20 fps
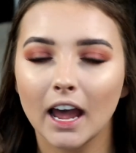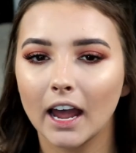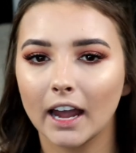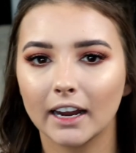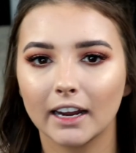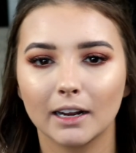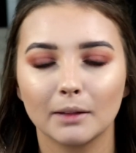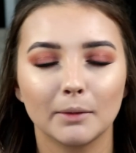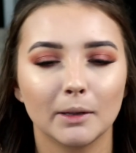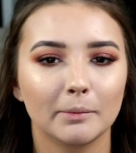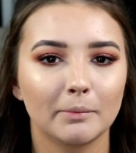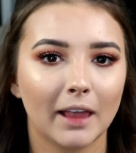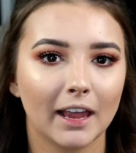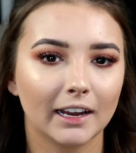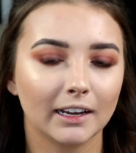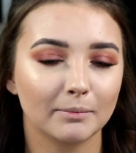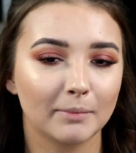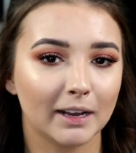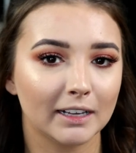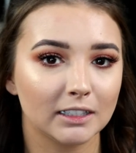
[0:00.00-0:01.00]
I get them in
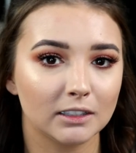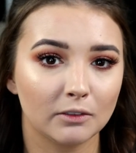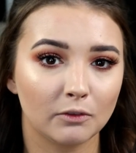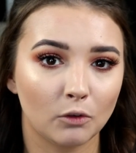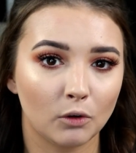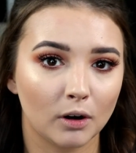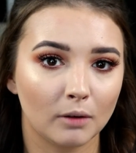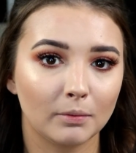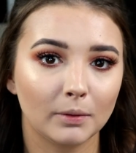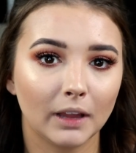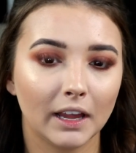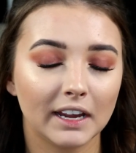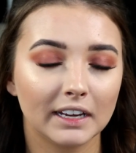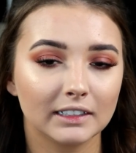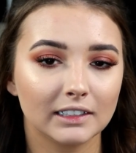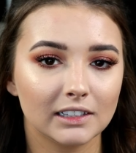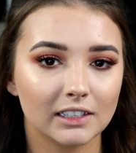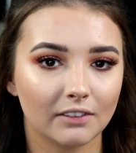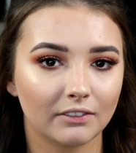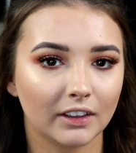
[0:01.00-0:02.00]
like my Sephora Play
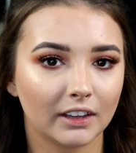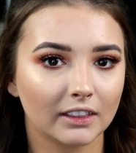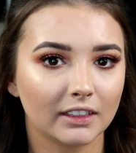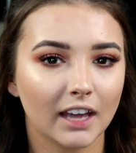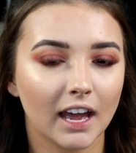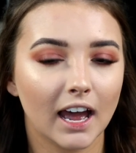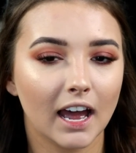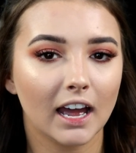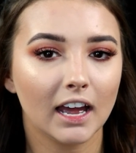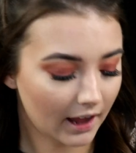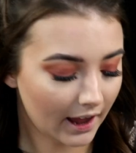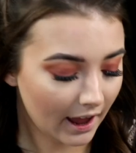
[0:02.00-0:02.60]
and stuff like that.